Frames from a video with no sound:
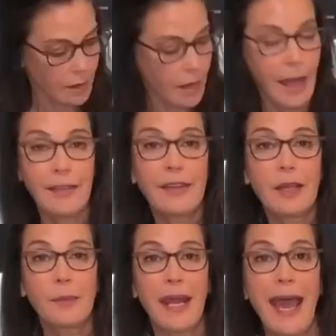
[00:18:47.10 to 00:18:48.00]
I
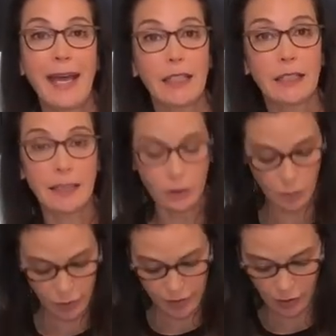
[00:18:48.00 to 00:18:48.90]
think I'm going to add a little
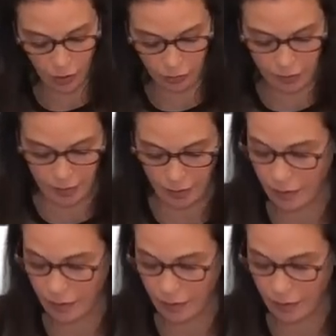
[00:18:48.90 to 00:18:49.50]
more salt.